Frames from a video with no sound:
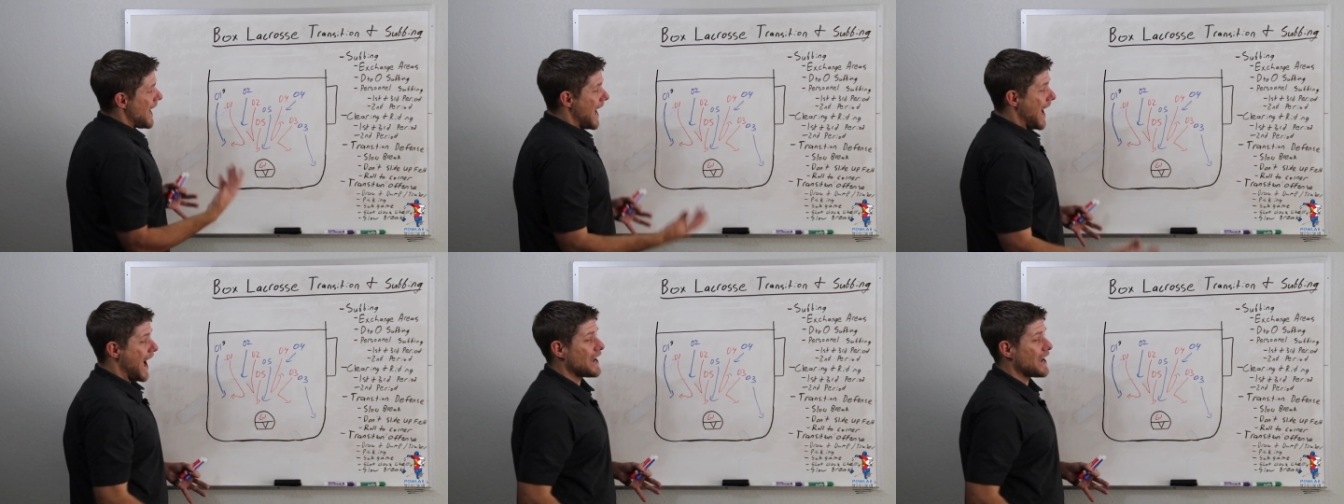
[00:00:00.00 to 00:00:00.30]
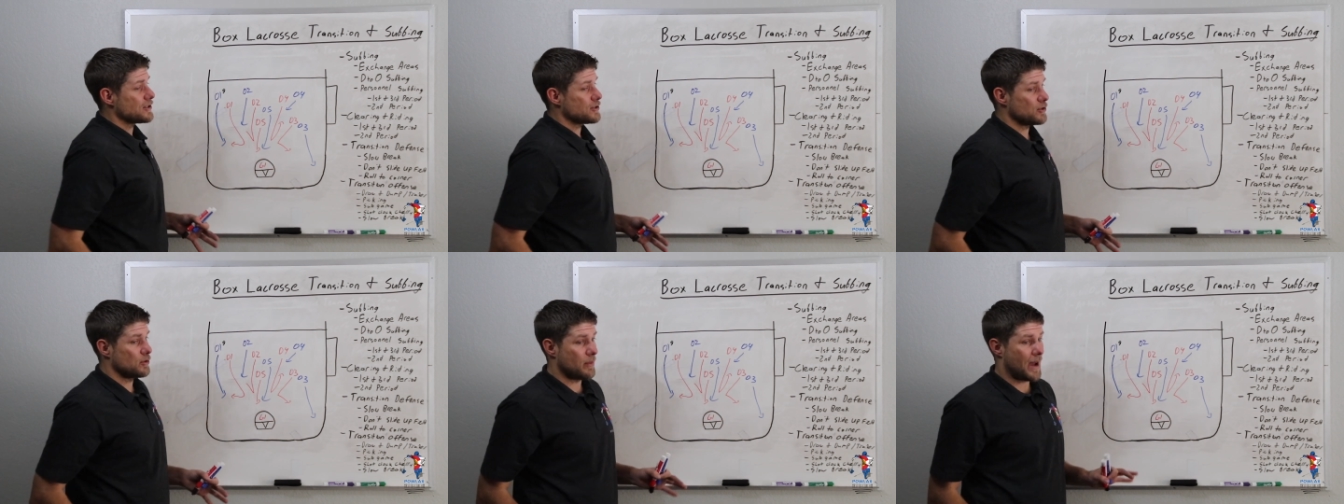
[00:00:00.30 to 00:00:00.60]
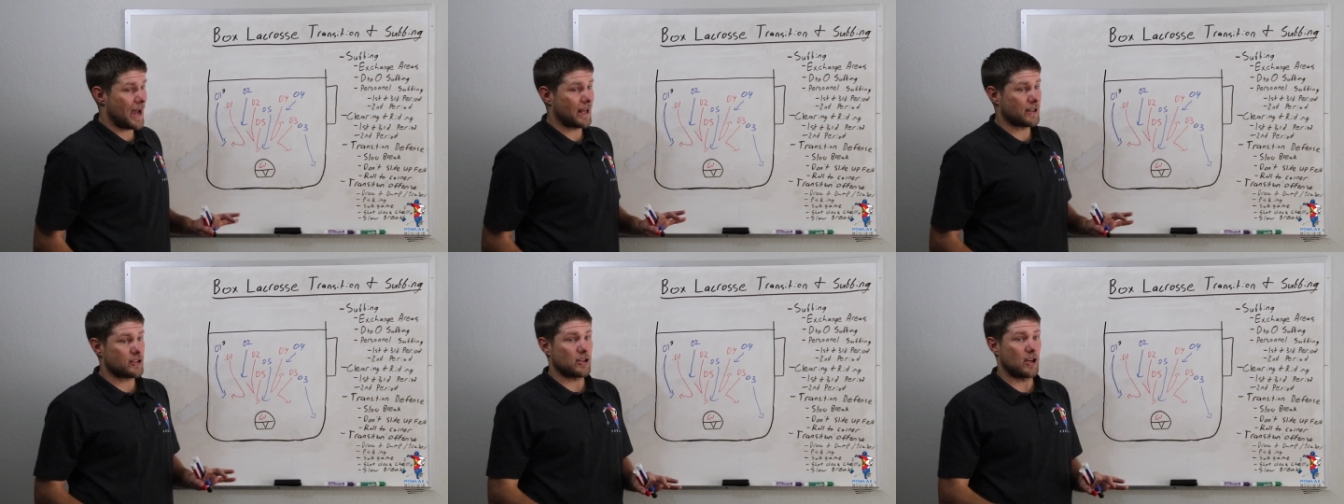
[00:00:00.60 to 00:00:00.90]
As you
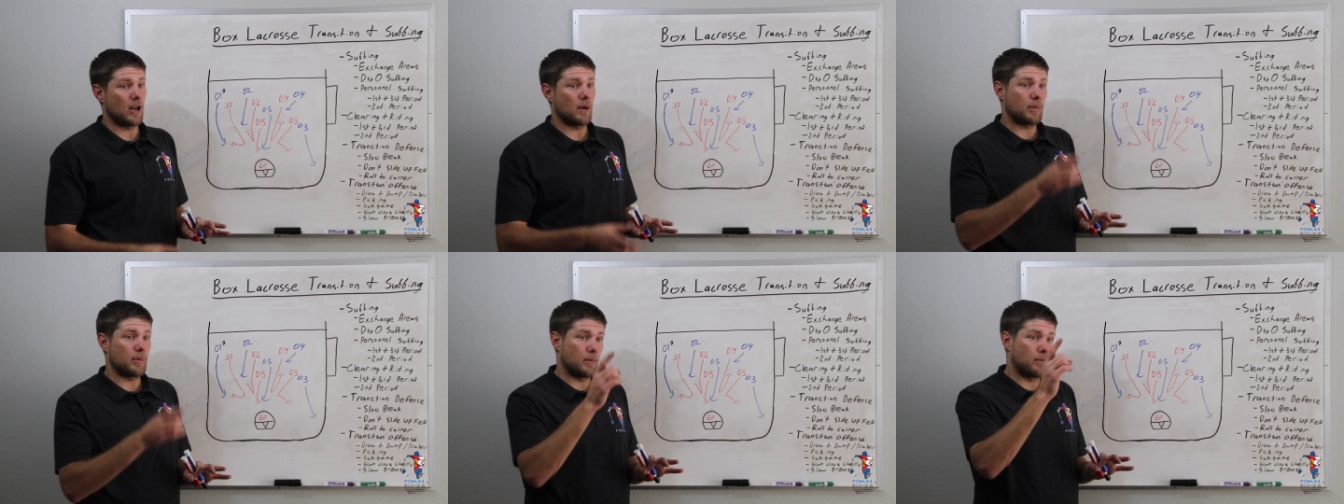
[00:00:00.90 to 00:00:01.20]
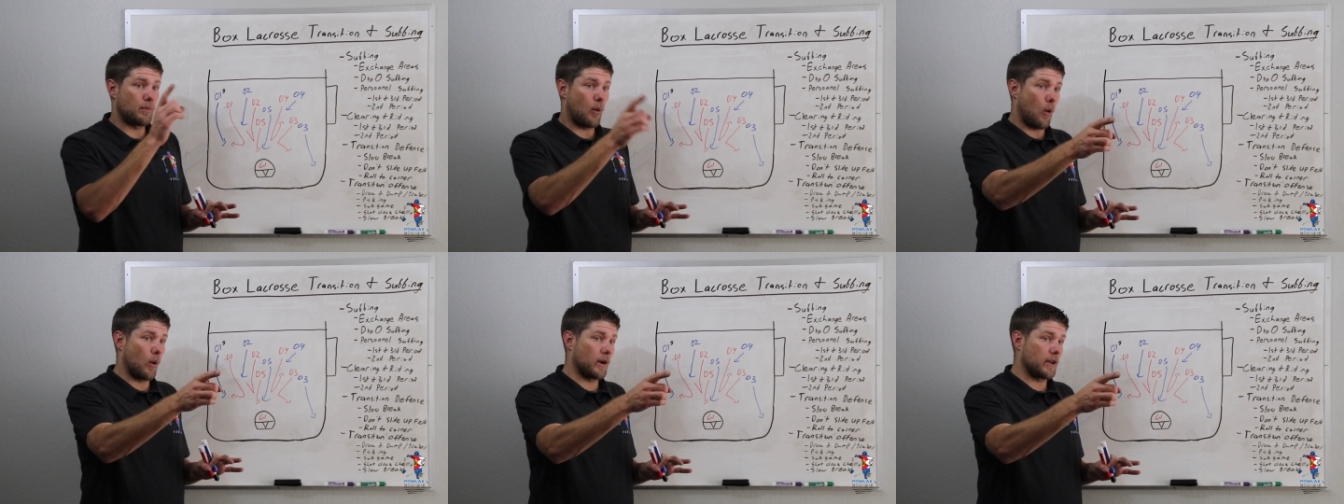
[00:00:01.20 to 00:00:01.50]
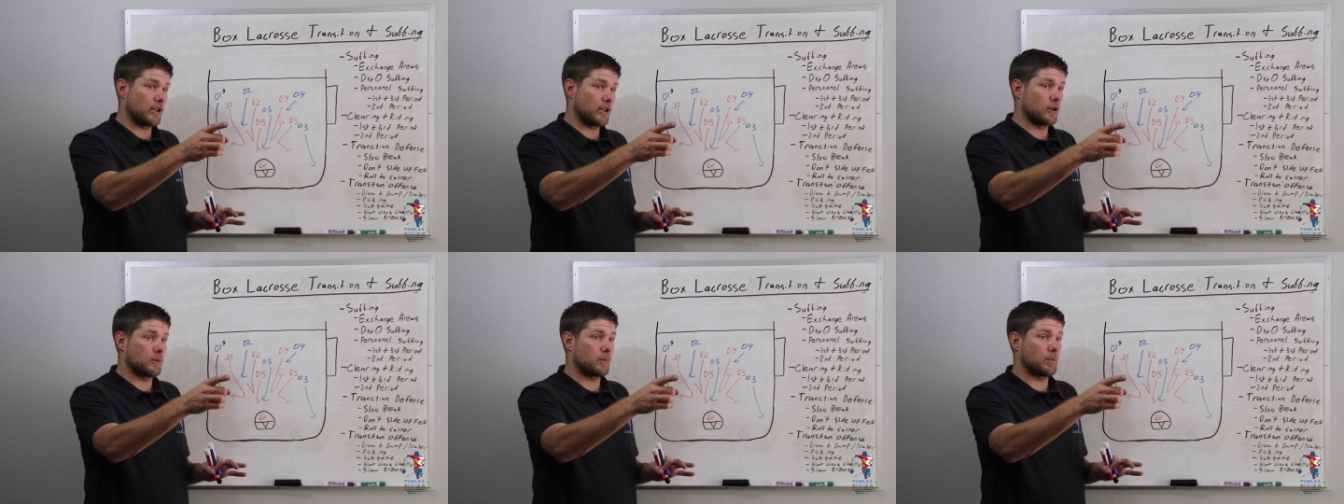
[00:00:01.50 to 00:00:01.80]
match up,
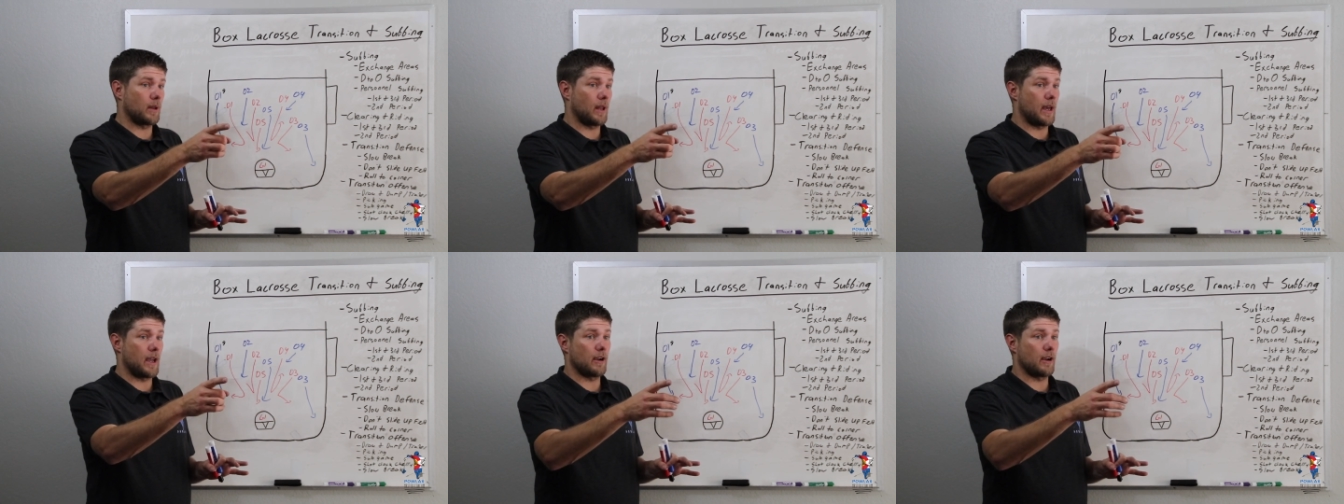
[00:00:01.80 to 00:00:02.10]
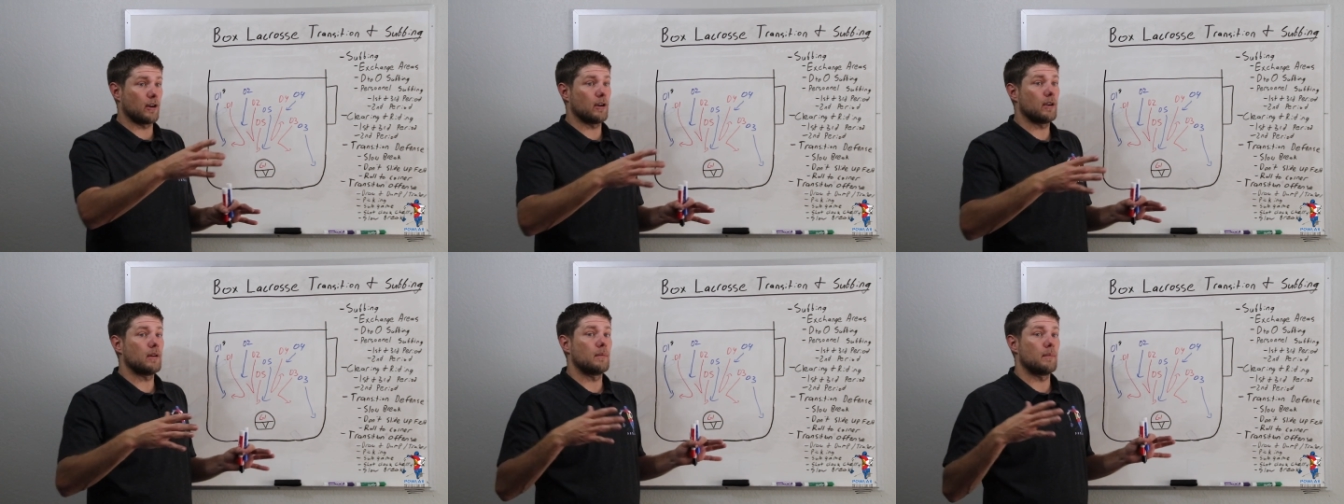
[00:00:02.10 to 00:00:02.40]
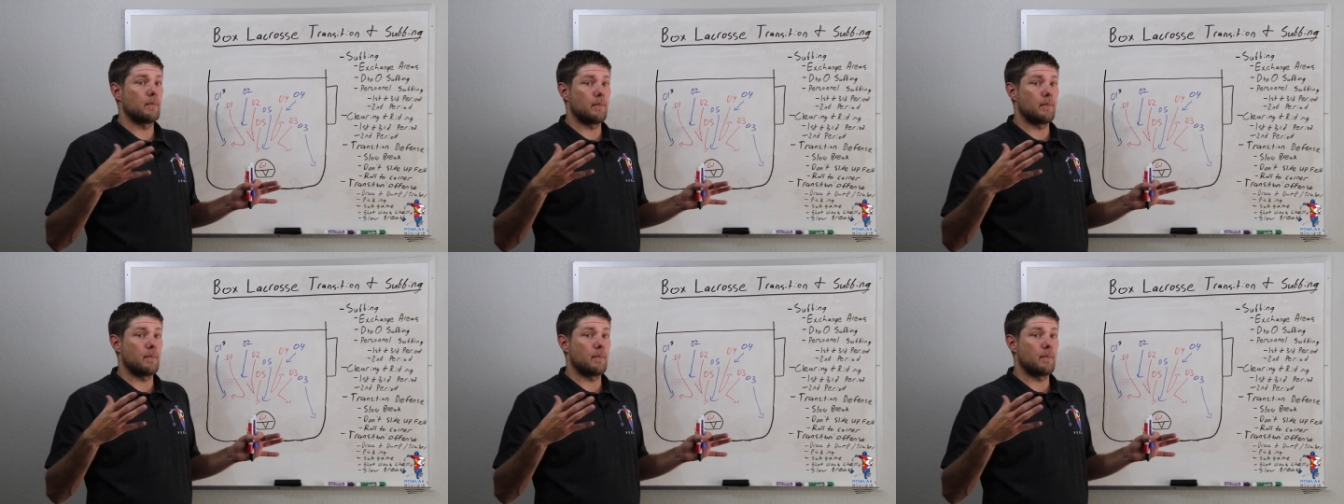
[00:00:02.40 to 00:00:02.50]
point at your player,